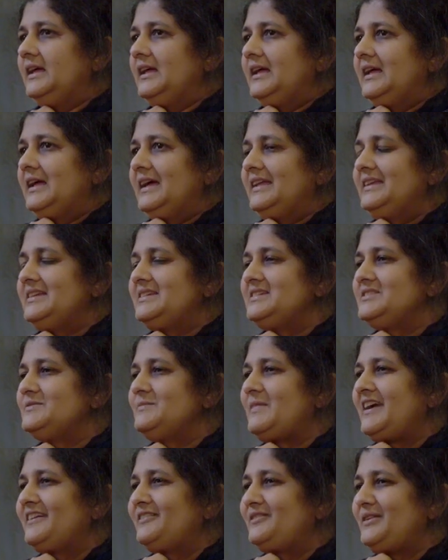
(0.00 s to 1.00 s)
And it is
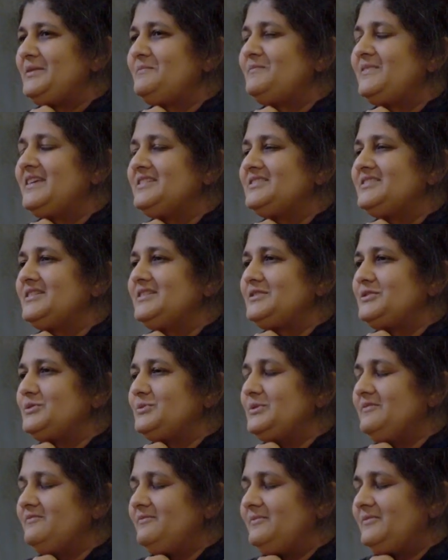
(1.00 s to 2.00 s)
my great pleasure to
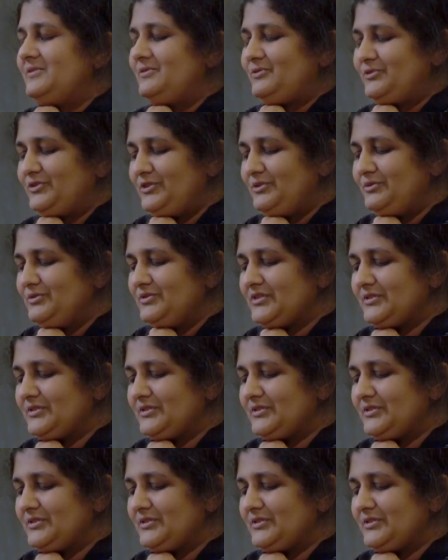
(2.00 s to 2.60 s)
introduce